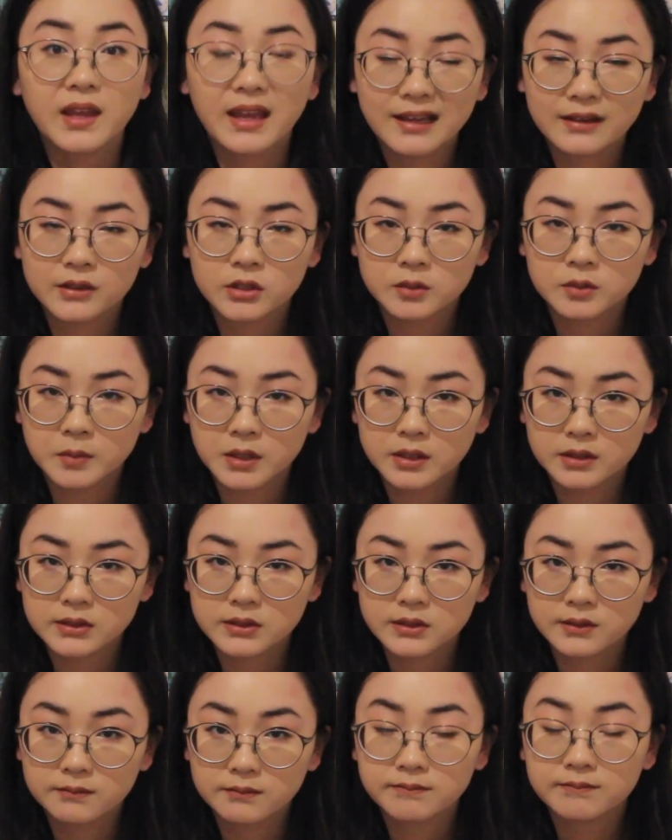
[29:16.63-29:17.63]
and her
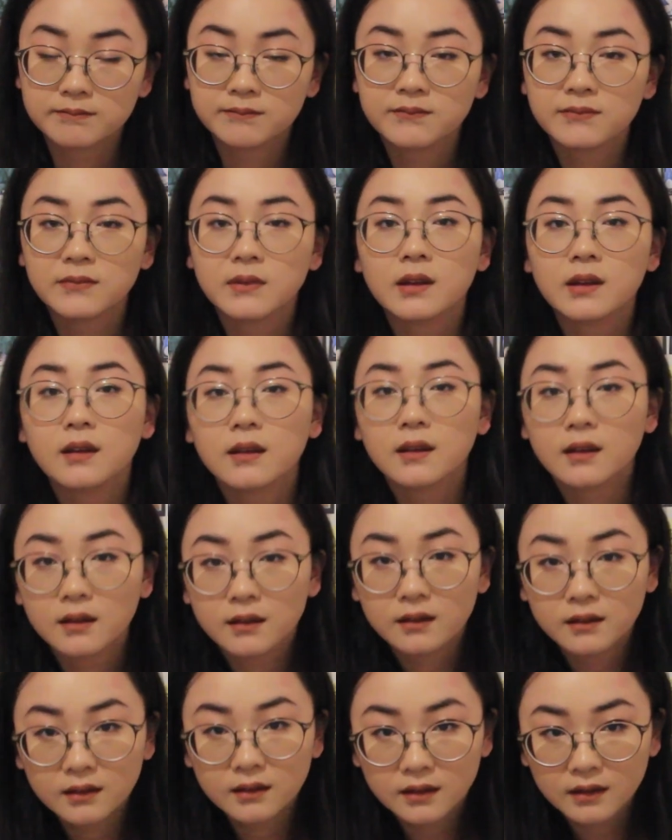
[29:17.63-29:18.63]
medicine,
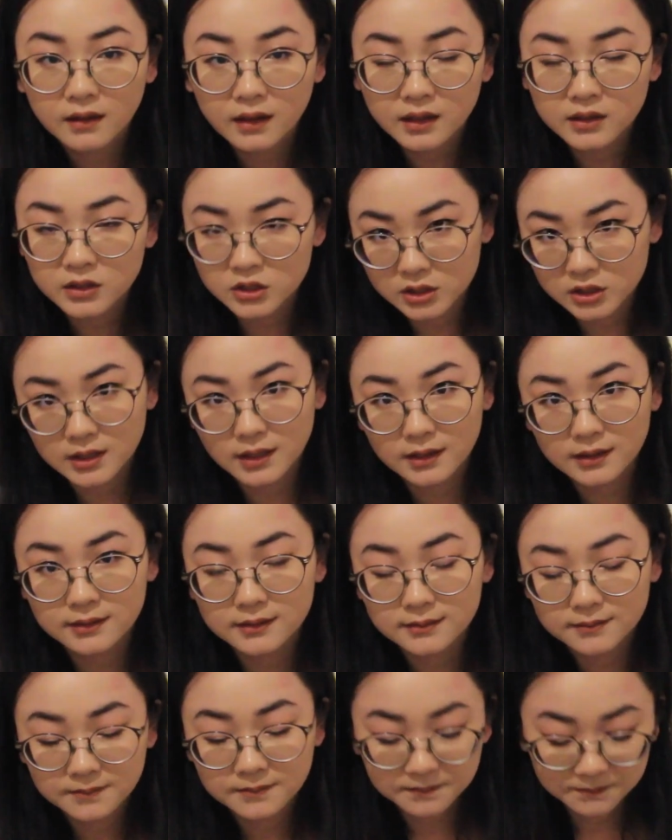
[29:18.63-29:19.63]
and she died.